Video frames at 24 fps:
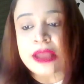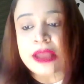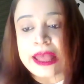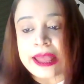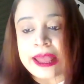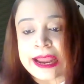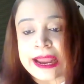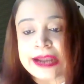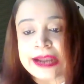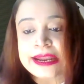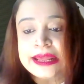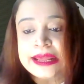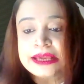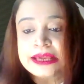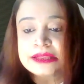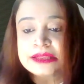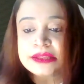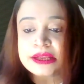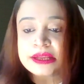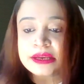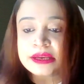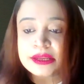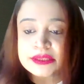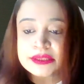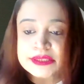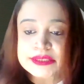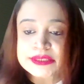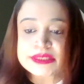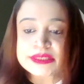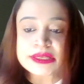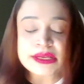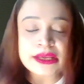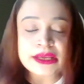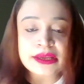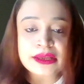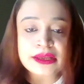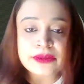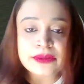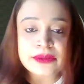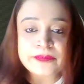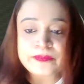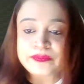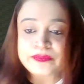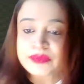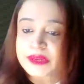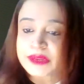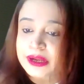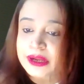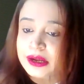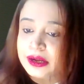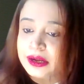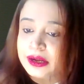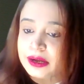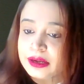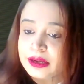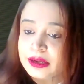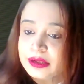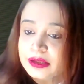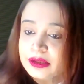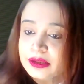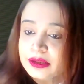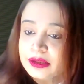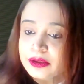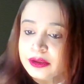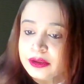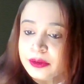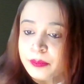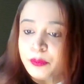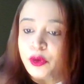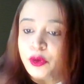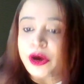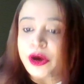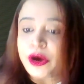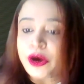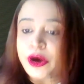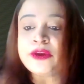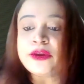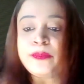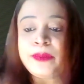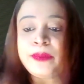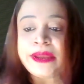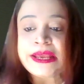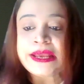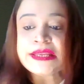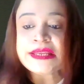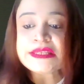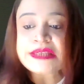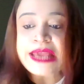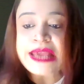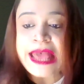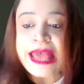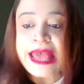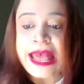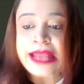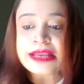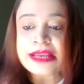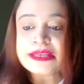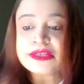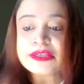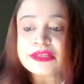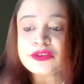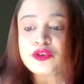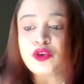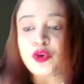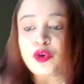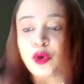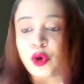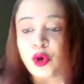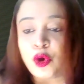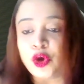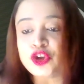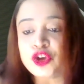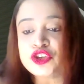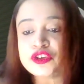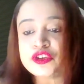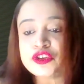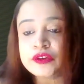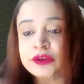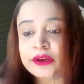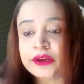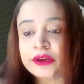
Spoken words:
adding the necessary boilerplate and code,